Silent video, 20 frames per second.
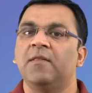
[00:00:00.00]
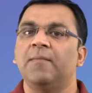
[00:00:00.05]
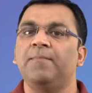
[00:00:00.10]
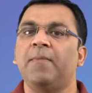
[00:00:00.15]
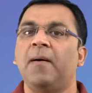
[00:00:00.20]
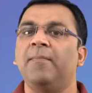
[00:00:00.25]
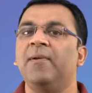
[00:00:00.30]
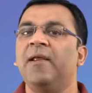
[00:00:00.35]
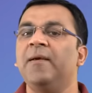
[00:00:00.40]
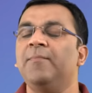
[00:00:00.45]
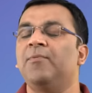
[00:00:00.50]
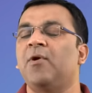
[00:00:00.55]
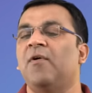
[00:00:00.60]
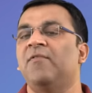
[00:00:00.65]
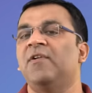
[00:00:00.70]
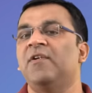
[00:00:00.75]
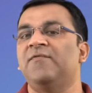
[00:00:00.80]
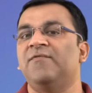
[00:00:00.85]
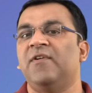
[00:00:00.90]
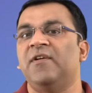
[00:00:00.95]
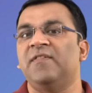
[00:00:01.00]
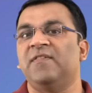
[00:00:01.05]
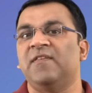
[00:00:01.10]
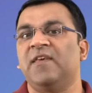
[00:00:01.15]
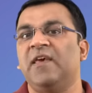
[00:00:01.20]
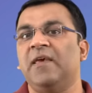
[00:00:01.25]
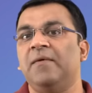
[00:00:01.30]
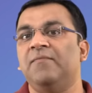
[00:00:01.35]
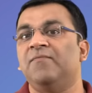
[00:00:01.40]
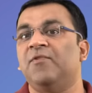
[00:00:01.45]
The Public Provident Fund
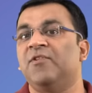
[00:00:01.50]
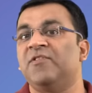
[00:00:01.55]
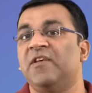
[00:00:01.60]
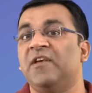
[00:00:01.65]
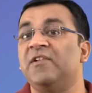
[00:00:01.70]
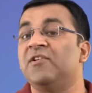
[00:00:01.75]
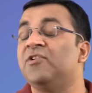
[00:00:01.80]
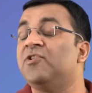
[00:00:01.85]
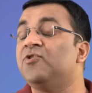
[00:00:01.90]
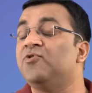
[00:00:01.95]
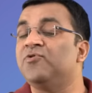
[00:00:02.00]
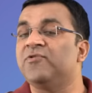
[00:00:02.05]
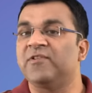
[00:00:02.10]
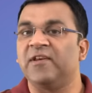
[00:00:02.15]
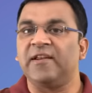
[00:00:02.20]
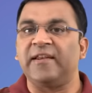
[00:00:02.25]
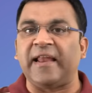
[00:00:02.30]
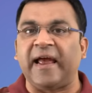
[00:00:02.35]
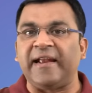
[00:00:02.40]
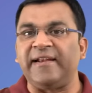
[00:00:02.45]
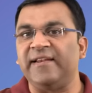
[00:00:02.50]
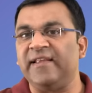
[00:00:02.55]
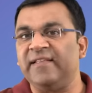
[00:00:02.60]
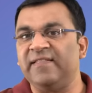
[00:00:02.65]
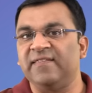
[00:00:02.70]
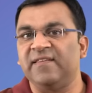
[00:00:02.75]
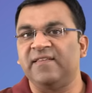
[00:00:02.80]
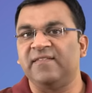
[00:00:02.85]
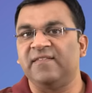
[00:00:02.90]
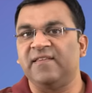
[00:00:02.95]
scheme was introduced in
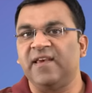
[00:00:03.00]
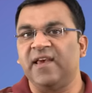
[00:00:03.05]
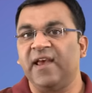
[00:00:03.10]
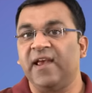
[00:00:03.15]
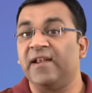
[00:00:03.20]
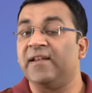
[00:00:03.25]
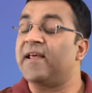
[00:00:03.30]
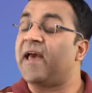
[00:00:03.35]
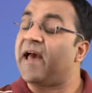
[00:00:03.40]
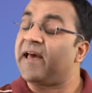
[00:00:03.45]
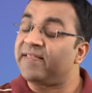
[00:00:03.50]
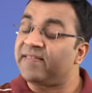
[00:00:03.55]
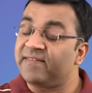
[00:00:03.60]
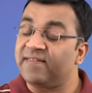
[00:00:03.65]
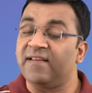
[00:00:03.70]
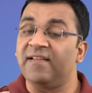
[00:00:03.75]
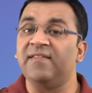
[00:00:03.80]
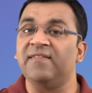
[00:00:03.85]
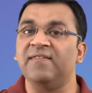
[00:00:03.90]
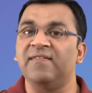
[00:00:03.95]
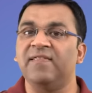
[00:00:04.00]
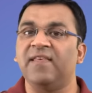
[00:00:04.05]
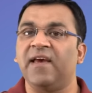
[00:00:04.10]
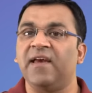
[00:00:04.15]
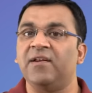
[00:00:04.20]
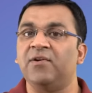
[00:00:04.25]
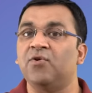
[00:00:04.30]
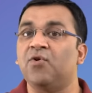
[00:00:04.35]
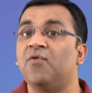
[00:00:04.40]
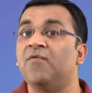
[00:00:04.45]
1968, and since
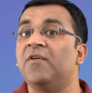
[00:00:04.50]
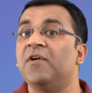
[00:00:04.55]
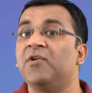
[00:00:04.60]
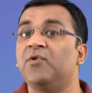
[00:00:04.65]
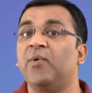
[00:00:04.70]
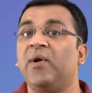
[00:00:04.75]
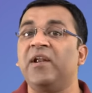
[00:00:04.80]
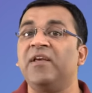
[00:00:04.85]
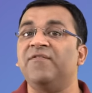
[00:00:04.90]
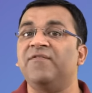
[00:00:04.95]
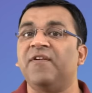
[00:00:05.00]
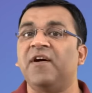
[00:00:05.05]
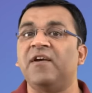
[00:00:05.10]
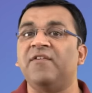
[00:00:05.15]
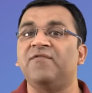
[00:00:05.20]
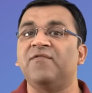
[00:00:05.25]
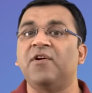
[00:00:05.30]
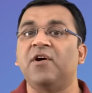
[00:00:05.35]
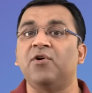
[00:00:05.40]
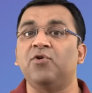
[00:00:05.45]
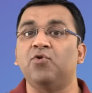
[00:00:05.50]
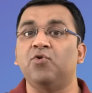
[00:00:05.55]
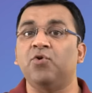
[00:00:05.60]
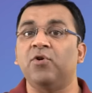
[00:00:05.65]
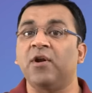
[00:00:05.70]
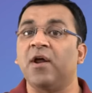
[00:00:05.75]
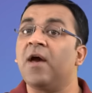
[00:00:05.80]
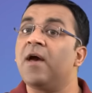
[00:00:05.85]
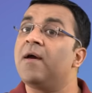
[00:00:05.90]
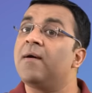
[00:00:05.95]
then over 25
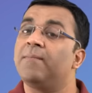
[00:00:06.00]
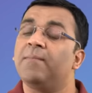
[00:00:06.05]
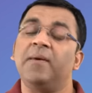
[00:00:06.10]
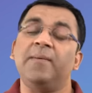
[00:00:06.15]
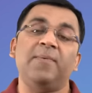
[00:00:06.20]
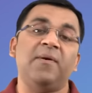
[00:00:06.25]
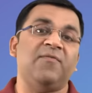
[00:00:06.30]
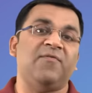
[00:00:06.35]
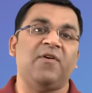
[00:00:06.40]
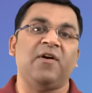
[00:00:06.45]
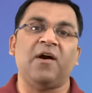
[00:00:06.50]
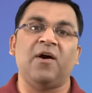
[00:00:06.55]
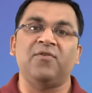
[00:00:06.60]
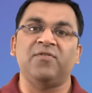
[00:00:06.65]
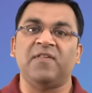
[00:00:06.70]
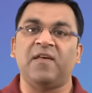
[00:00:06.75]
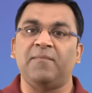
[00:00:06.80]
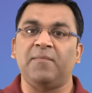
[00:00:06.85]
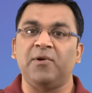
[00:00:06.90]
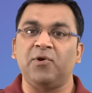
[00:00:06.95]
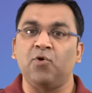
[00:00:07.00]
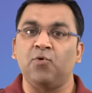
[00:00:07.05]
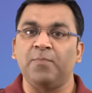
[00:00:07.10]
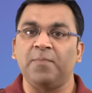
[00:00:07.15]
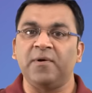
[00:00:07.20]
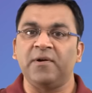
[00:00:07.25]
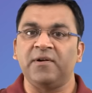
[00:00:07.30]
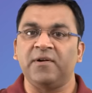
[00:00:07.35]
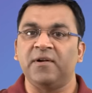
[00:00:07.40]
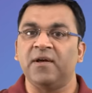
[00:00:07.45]
crore PPF accounts have been
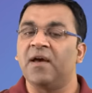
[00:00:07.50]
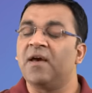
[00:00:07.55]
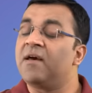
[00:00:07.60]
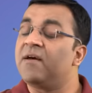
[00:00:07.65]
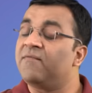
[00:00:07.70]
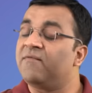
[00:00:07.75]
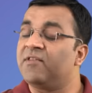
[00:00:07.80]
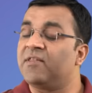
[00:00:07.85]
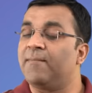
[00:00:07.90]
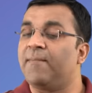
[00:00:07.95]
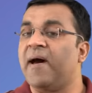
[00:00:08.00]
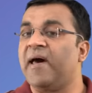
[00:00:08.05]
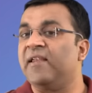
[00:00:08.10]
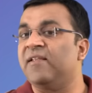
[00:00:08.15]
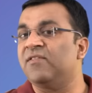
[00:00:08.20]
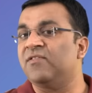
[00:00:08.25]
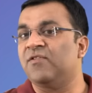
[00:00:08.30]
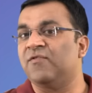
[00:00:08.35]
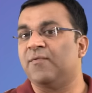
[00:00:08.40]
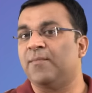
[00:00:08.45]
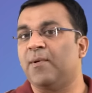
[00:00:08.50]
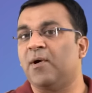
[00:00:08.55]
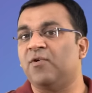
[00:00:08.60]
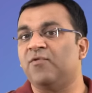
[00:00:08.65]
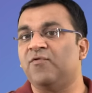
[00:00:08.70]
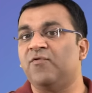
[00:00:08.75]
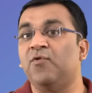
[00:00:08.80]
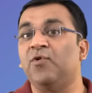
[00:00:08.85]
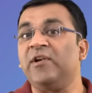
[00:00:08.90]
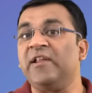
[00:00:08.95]
opened, with a balance of about
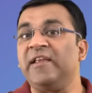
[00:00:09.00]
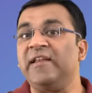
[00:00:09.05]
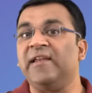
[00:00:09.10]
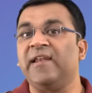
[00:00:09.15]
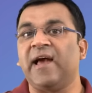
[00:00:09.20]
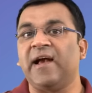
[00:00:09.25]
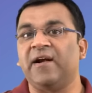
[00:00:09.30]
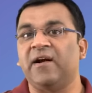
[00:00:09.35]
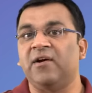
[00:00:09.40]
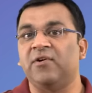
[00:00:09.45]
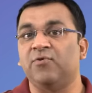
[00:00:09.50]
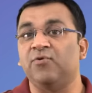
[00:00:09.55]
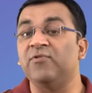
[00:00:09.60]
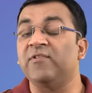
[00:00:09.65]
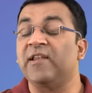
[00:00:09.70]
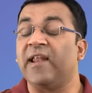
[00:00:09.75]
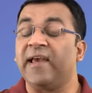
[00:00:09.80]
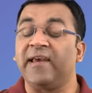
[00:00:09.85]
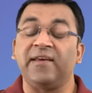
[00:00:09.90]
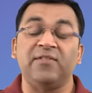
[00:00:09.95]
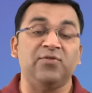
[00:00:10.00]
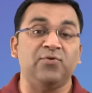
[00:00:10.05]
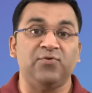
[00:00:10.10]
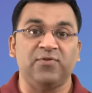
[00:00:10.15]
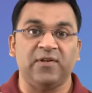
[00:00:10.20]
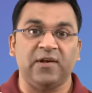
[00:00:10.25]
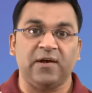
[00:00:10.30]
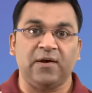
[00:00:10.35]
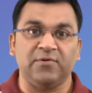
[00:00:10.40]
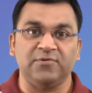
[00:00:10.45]
14 lakh crores lying in
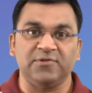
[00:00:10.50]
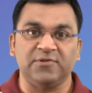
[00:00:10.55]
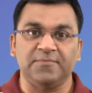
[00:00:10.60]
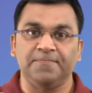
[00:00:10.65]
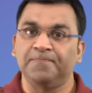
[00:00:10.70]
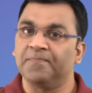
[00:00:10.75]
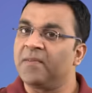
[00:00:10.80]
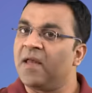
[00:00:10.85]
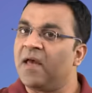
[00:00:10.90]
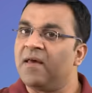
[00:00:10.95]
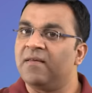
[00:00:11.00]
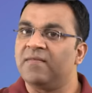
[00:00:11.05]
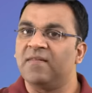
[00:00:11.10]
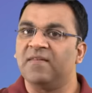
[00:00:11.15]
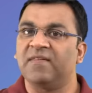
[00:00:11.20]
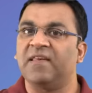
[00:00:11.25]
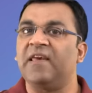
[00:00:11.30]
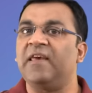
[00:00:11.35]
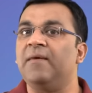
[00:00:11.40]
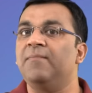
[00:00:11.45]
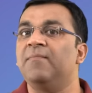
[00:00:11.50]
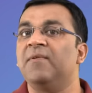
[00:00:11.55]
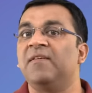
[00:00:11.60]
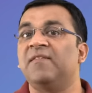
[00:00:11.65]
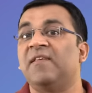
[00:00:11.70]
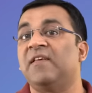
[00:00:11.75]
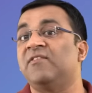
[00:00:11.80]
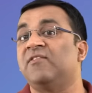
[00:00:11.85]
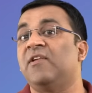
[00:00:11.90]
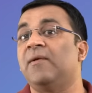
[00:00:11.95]
those accounts. The scheme
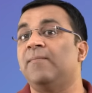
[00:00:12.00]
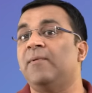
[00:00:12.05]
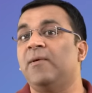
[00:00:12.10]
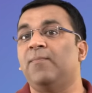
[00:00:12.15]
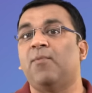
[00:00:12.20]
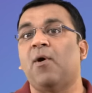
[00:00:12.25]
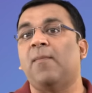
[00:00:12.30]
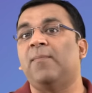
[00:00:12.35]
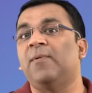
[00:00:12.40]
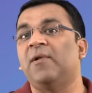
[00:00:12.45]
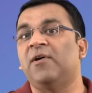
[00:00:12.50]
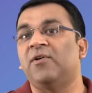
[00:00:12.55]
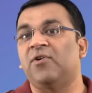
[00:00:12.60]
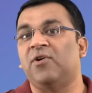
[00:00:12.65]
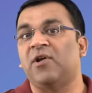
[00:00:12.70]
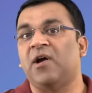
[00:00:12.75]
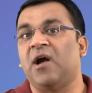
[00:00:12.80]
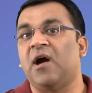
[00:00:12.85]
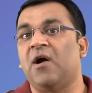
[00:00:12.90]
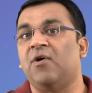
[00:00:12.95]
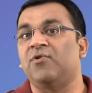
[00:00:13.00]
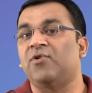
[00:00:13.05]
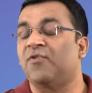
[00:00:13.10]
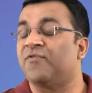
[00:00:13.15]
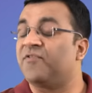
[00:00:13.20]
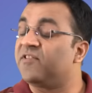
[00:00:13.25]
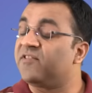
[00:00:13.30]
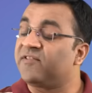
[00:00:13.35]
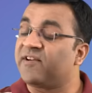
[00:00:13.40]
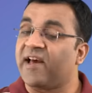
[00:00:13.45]
is extremely popular on account
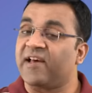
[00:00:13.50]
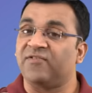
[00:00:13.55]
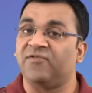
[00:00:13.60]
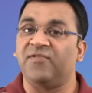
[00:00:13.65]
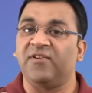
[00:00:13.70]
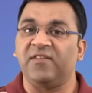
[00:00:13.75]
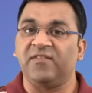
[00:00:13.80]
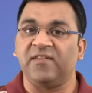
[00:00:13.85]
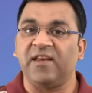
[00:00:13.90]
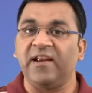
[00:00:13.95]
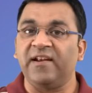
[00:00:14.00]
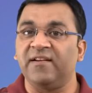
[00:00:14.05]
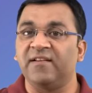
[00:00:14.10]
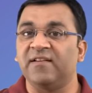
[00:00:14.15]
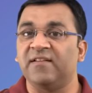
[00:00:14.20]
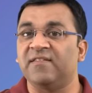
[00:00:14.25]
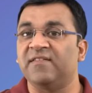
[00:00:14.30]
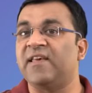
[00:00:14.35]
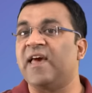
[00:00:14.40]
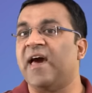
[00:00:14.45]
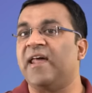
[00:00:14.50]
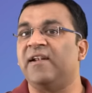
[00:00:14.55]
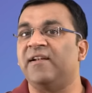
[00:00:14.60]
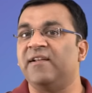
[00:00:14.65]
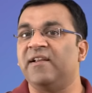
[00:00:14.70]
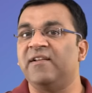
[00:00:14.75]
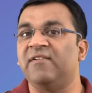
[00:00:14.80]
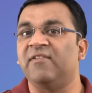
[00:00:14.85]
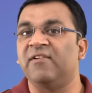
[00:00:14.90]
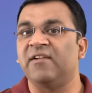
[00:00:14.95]
of its tax-free status,
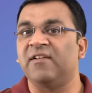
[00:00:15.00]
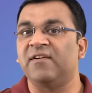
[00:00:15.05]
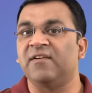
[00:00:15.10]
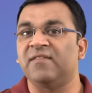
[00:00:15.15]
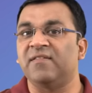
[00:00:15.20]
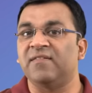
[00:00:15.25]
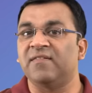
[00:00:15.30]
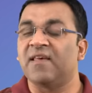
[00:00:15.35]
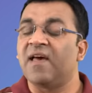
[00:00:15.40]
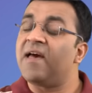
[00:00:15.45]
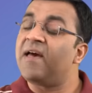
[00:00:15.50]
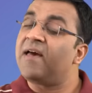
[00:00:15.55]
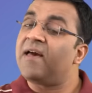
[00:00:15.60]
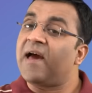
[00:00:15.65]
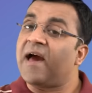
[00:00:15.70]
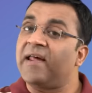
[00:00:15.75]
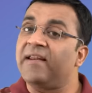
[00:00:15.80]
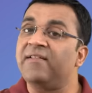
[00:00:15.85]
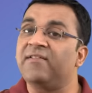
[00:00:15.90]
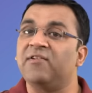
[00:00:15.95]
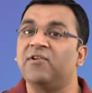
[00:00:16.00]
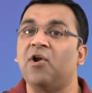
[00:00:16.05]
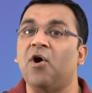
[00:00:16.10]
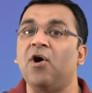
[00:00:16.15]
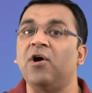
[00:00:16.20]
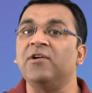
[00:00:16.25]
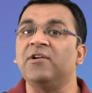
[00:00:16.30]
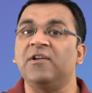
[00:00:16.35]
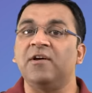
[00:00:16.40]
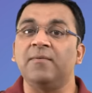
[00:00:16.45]
guaranteed returns, and its
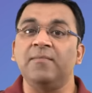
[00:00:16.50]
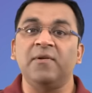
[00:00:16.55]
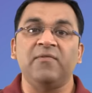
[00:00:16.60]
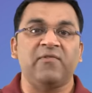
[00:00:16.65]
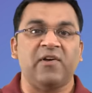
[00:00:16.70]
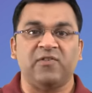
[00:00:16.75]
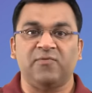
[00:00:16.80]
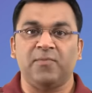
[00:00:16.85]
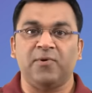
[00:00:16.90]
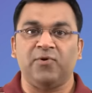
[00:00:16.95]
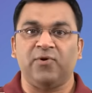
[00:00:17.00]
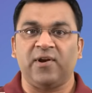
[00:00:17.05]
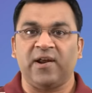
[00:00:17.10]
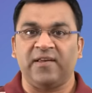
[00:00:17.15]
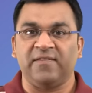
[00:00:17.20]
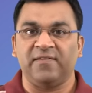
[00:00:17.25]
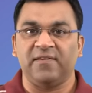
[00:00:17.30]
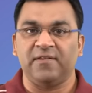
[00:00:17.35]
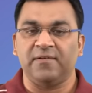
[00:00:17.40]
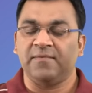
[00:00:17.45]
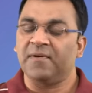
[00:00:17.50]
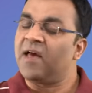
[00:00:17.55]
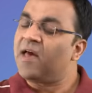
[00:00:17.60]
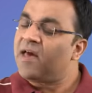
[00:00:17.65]
long-term investment horizon.